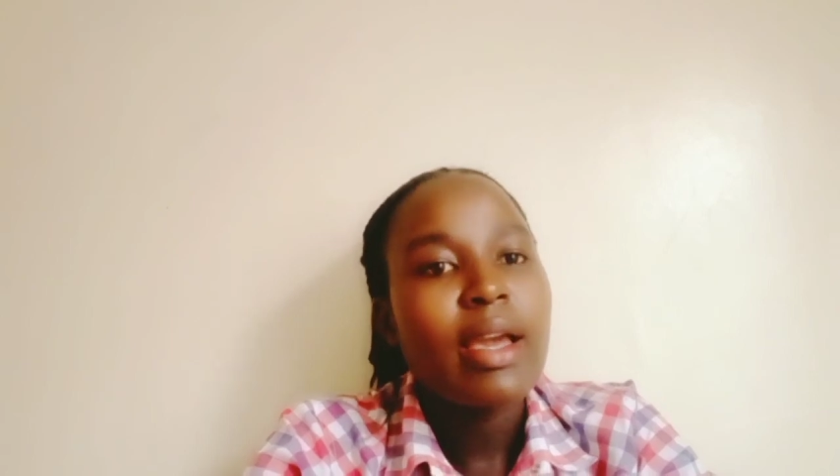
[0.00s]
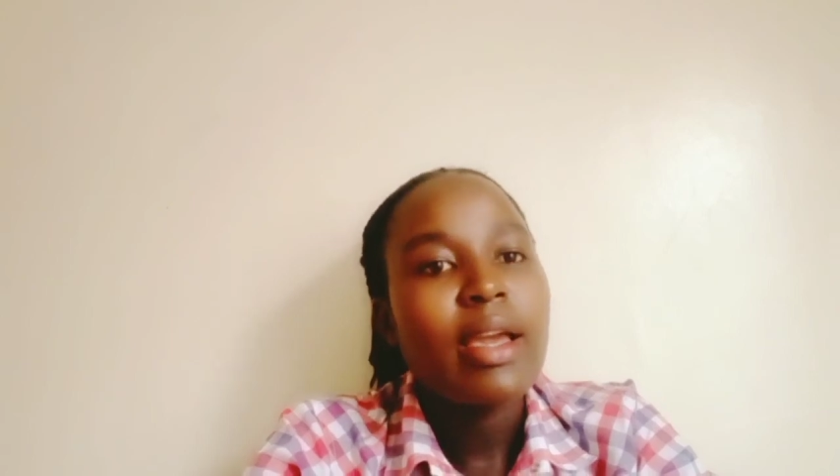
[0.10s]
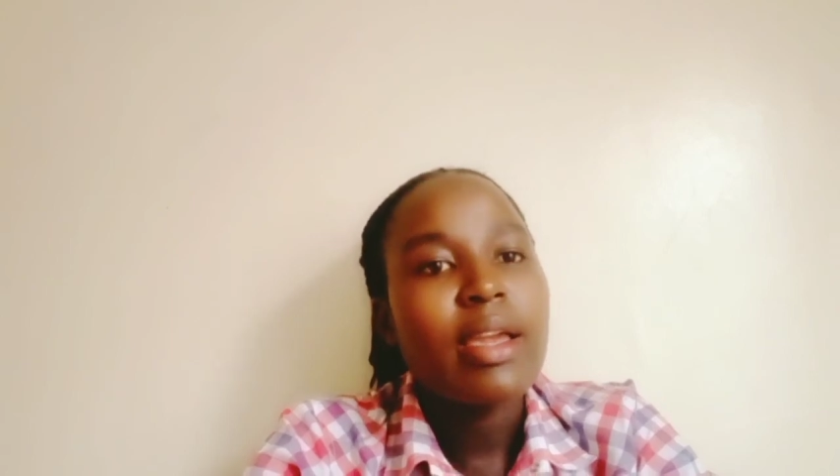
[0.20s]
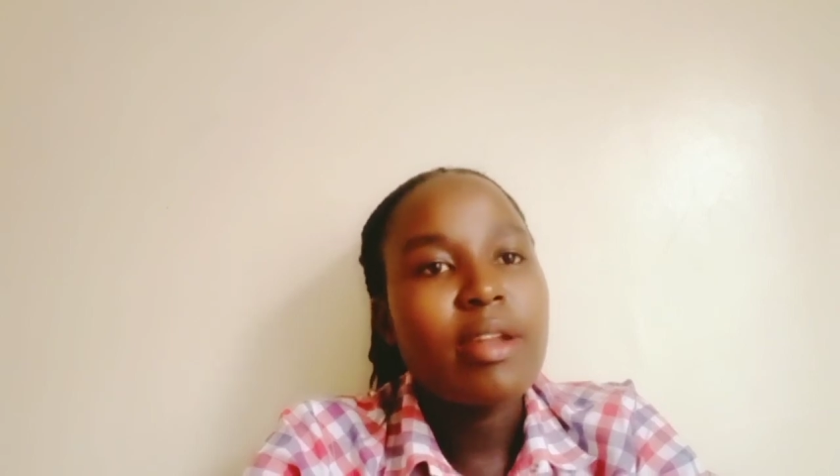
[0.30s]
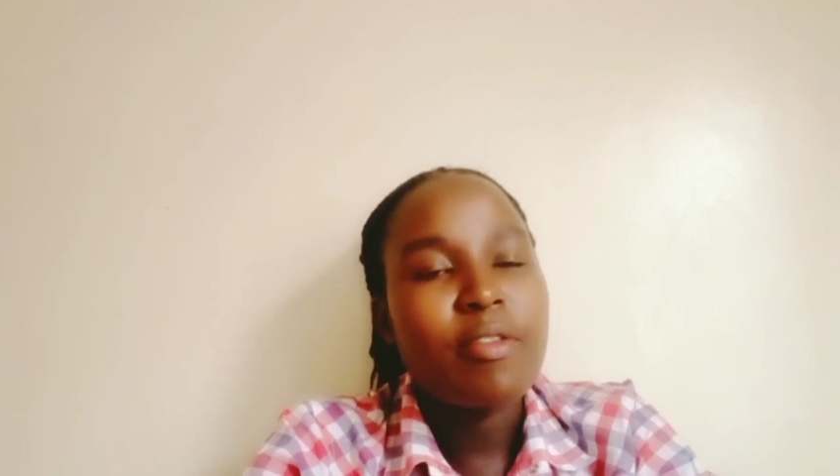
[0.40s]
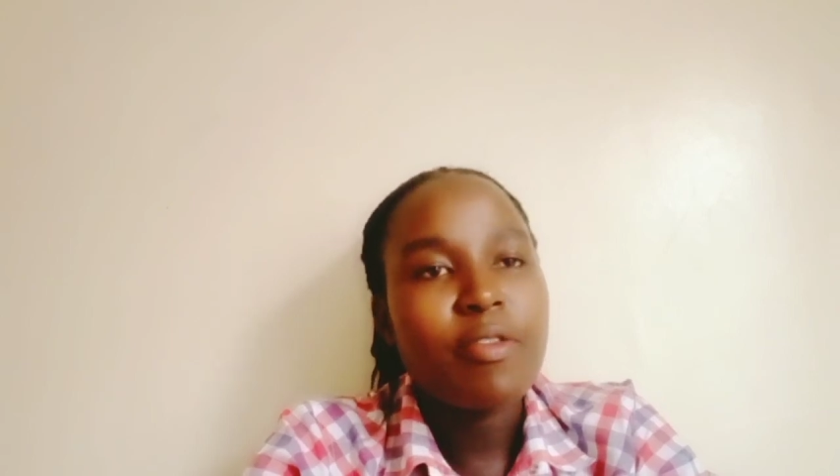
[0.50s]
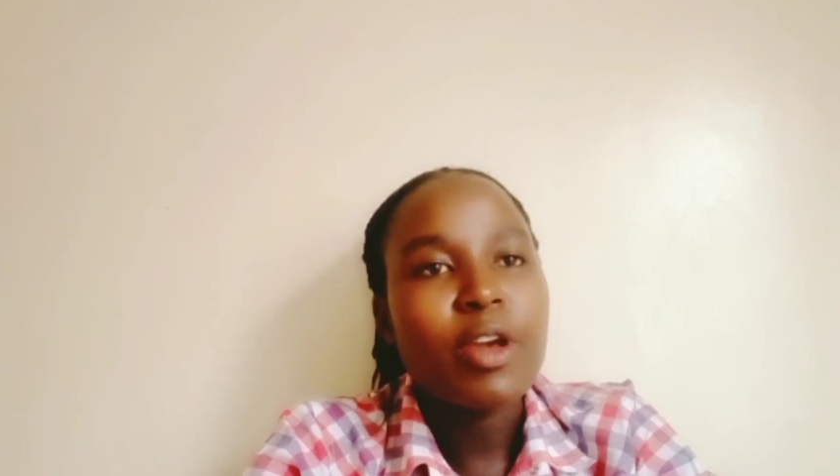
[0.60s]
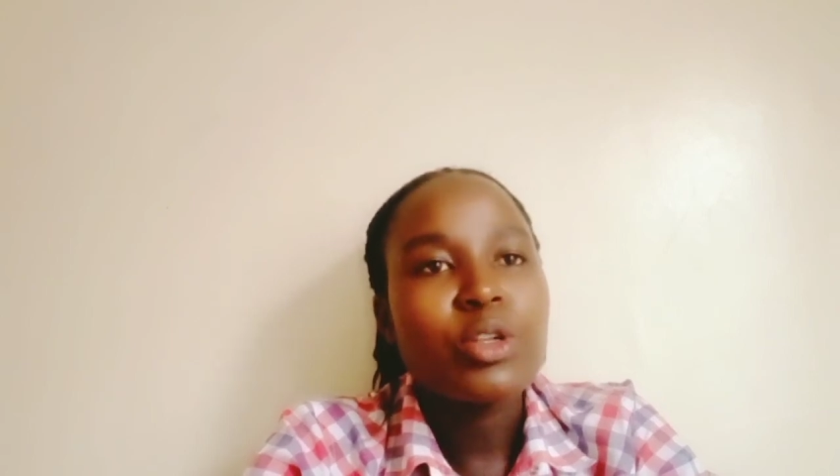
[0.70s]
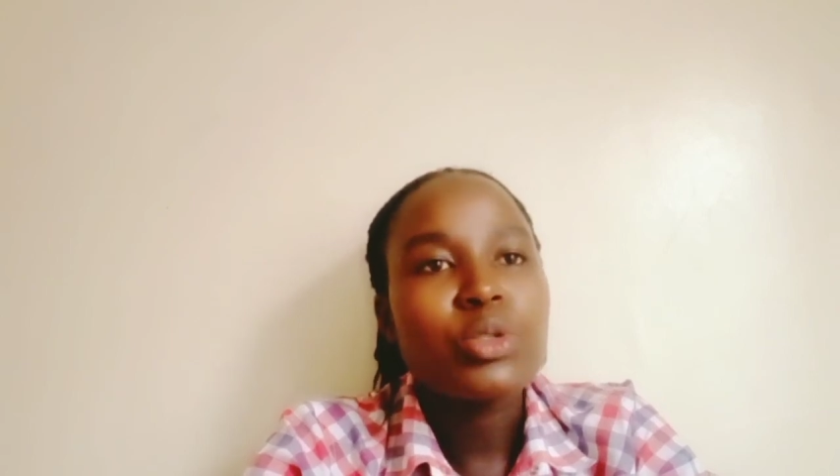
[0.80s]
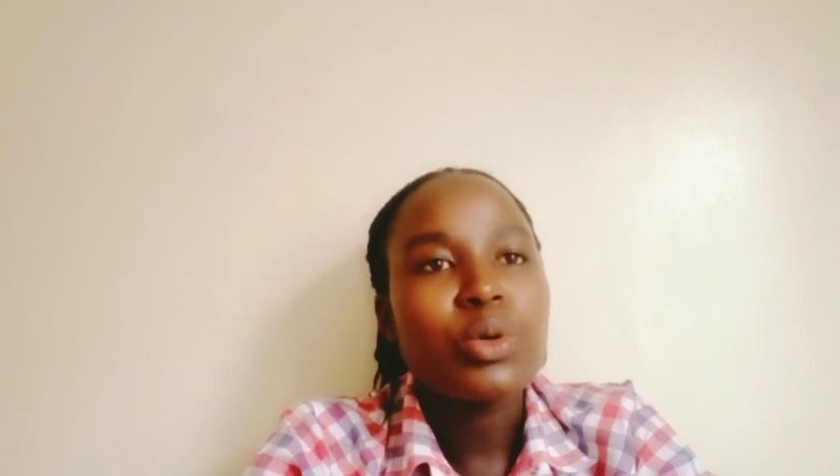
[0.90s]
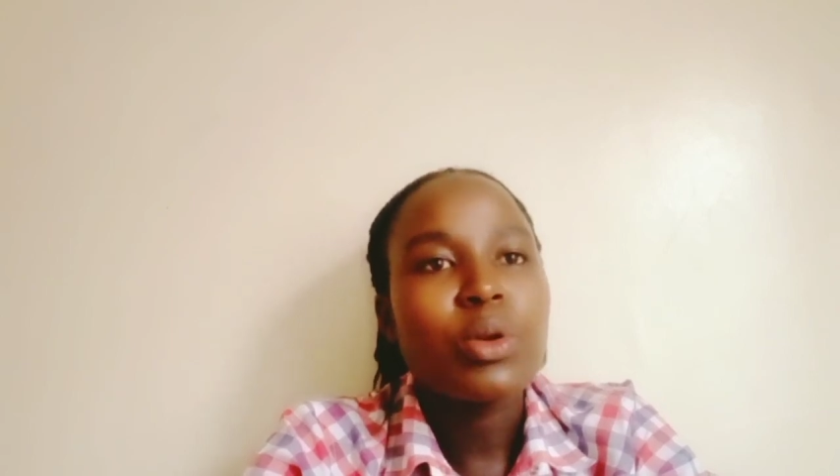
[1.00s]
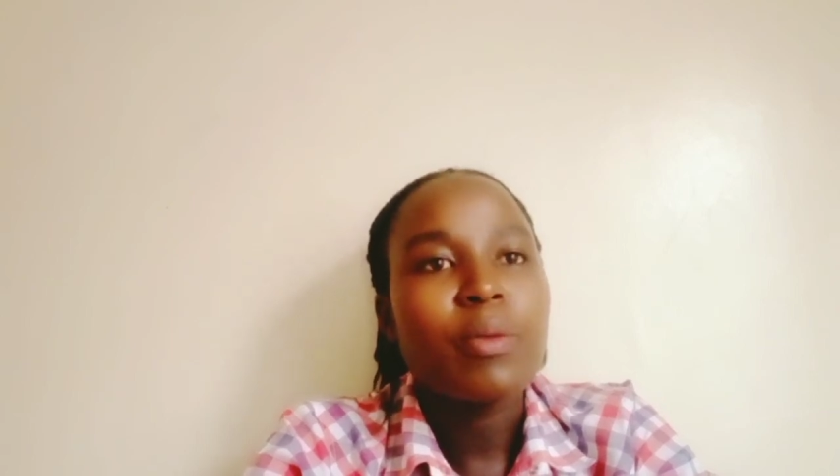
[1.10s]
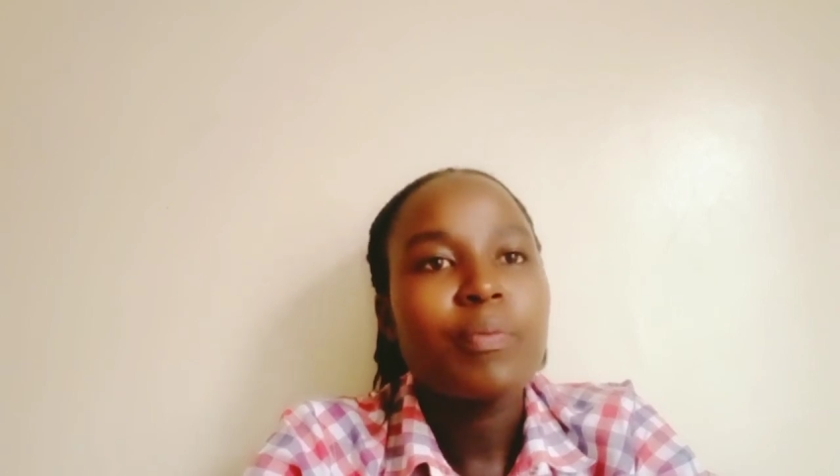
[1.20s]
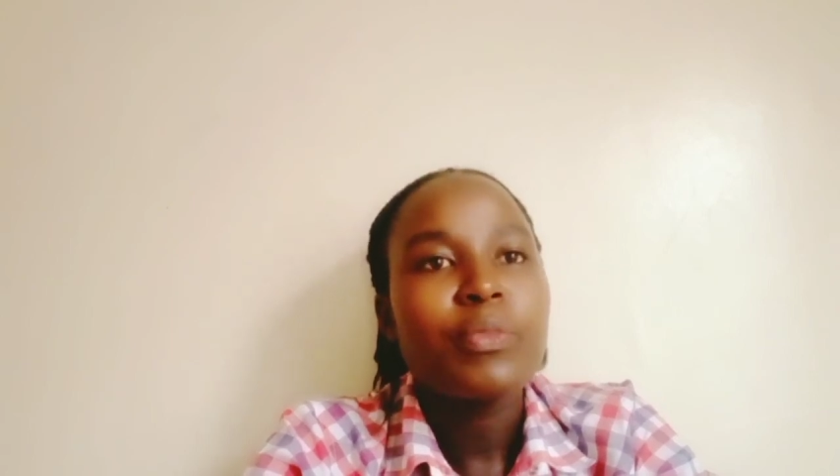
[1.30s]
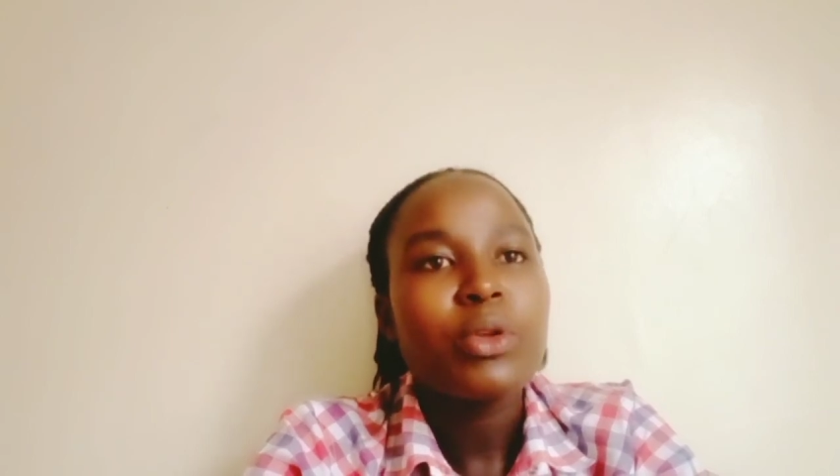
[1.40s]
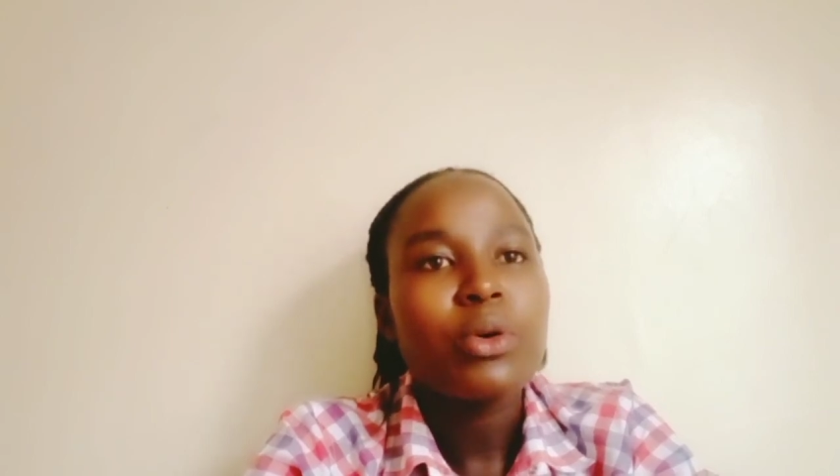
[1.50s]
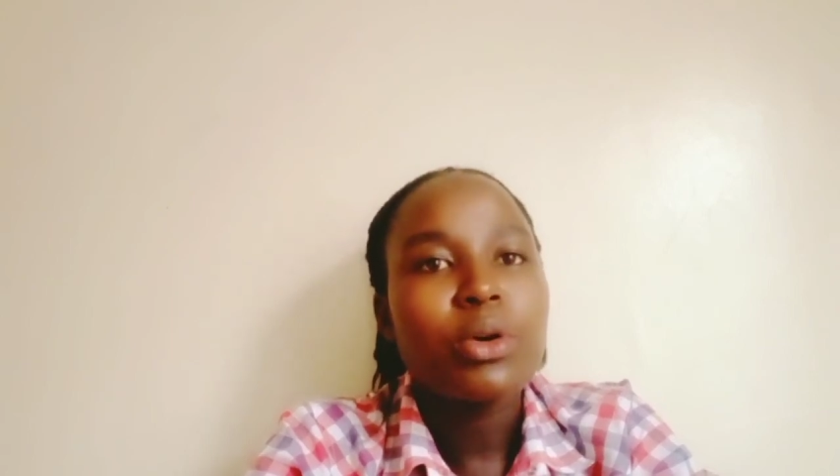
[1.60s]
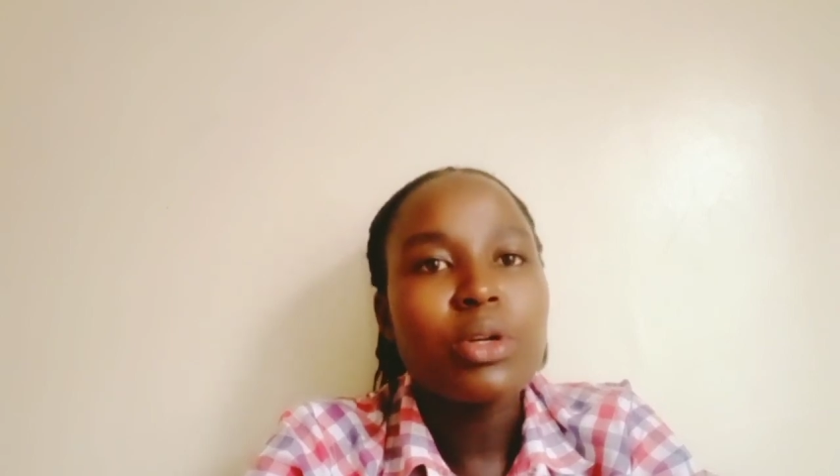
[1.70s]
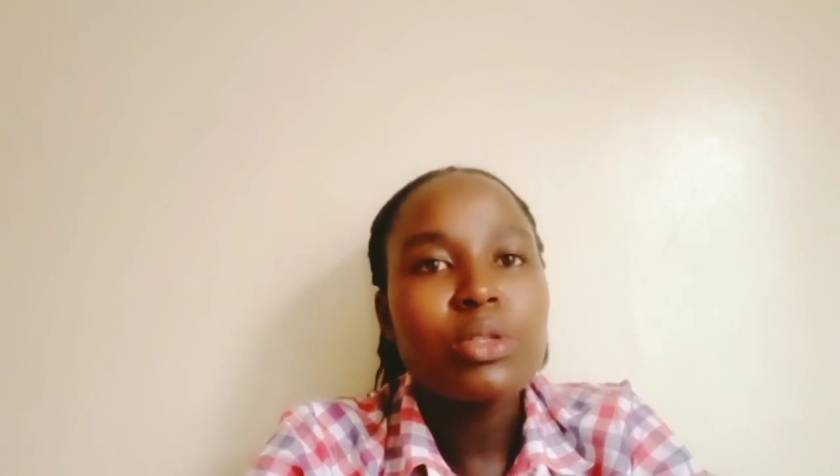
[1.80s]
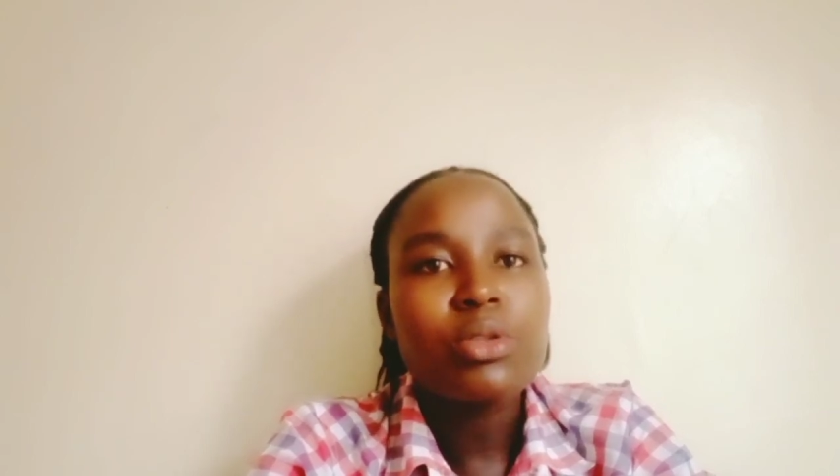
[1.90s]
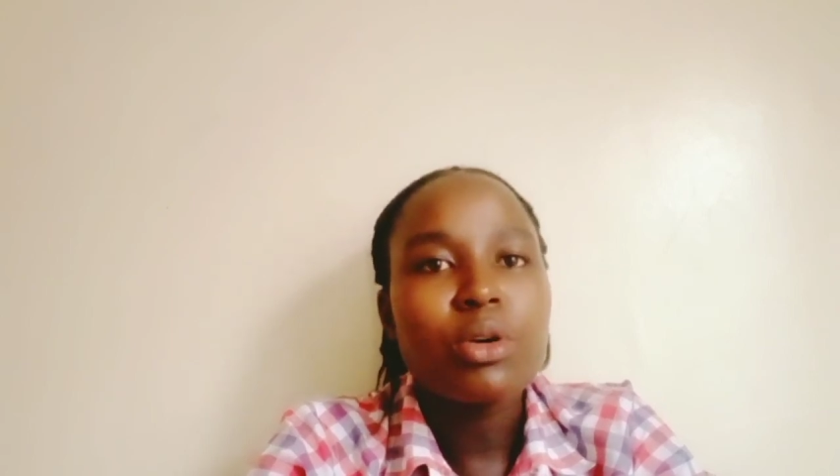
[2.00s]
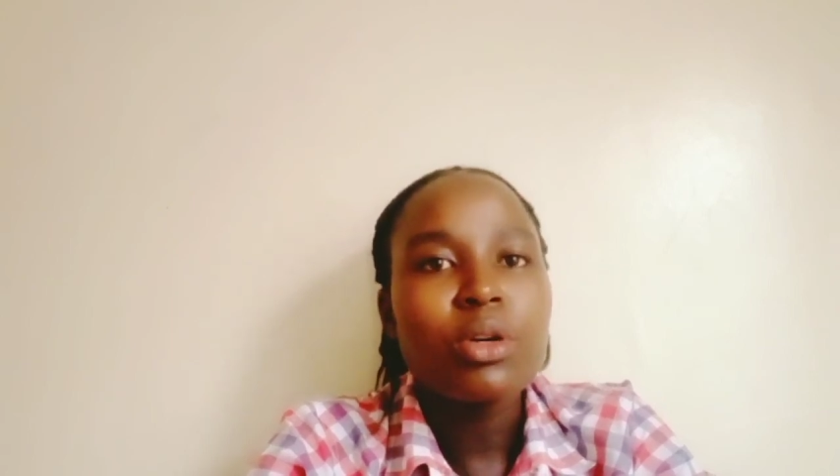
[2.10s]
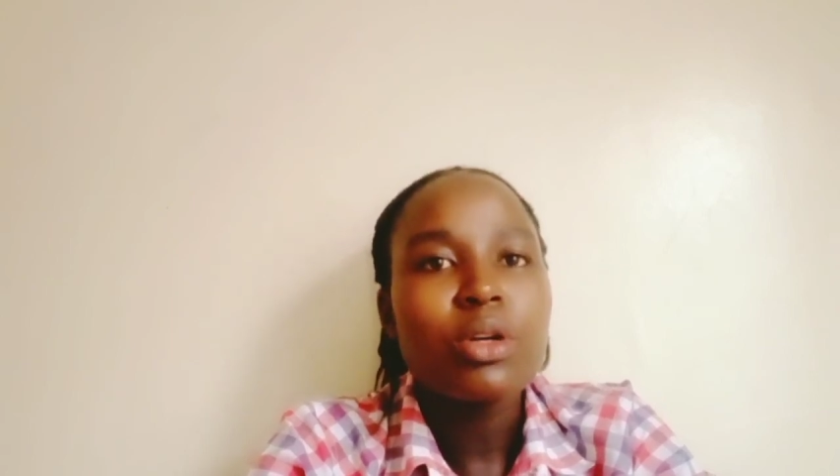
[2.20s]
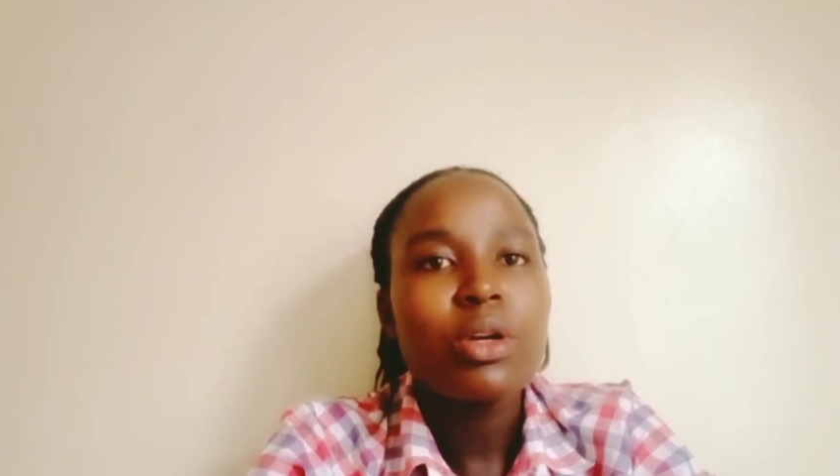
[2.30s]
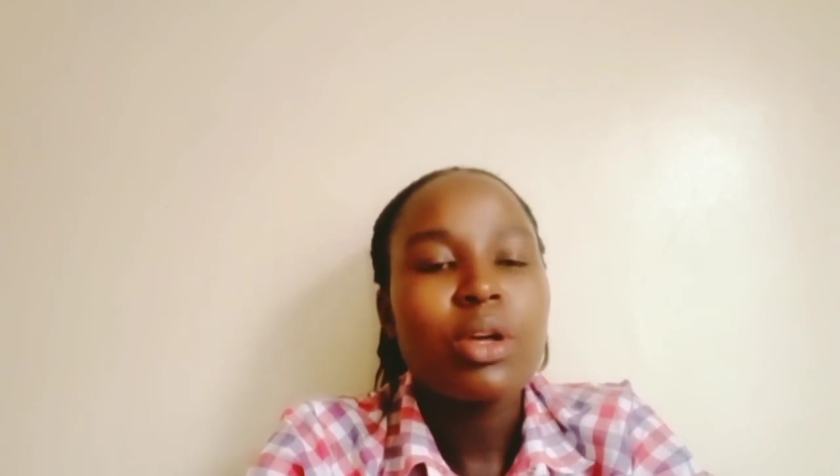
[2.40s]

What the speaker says: infection. Also,